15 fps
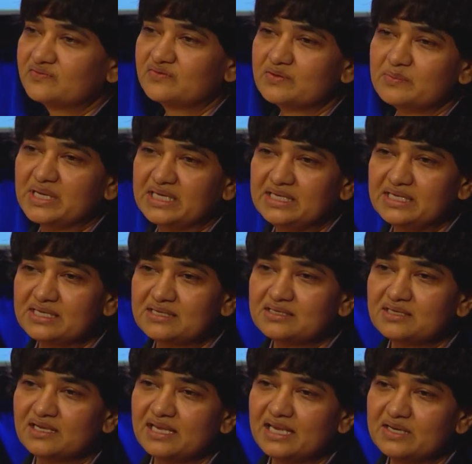from India.
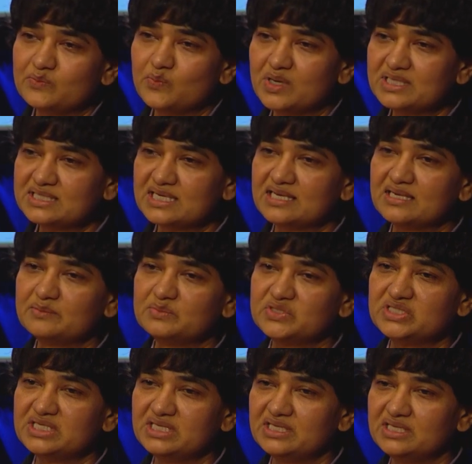At one time,
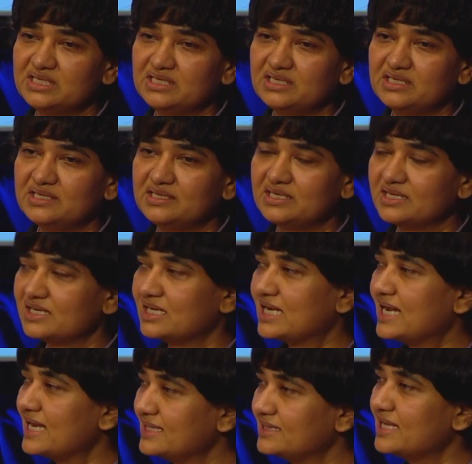she,
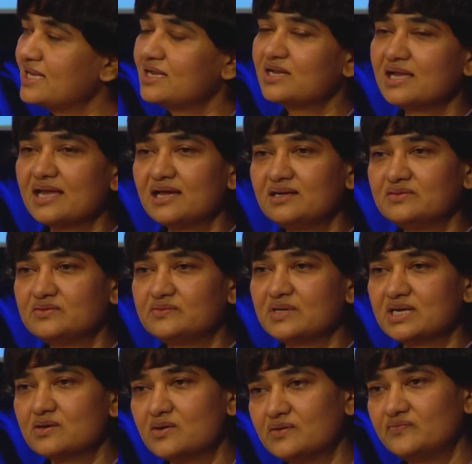I think, held the
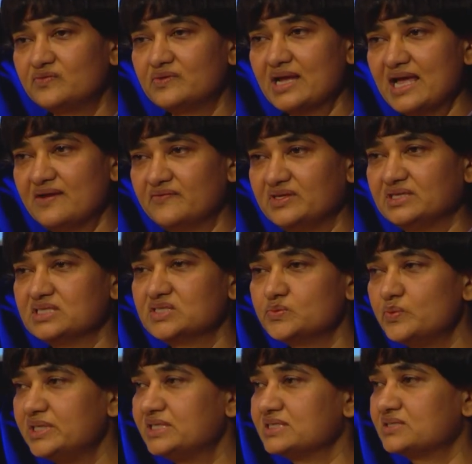record for having the
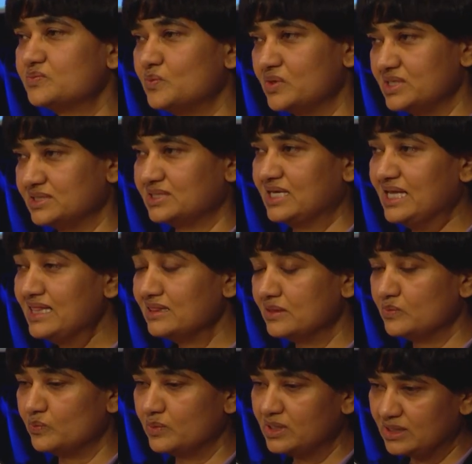sweetest voice in
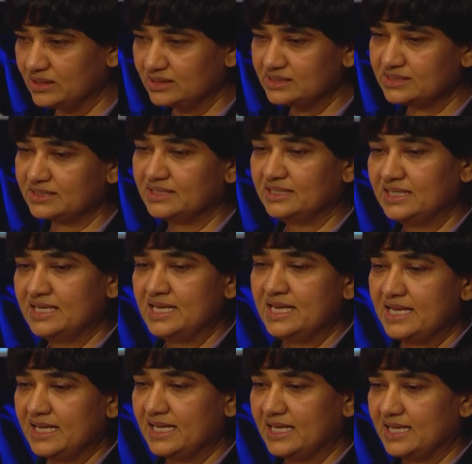the world.
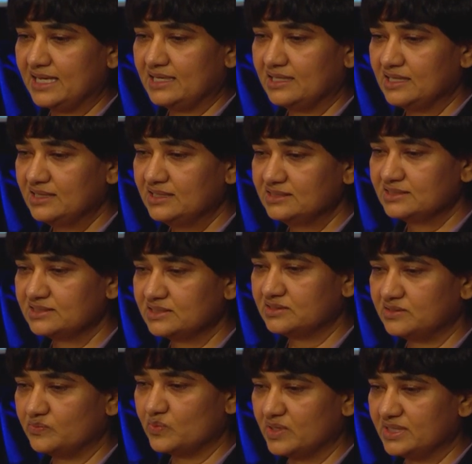And this is
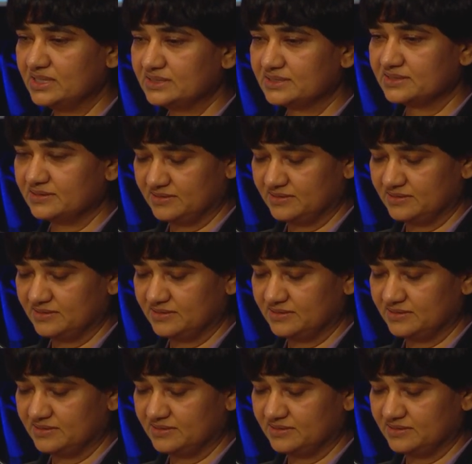her voice.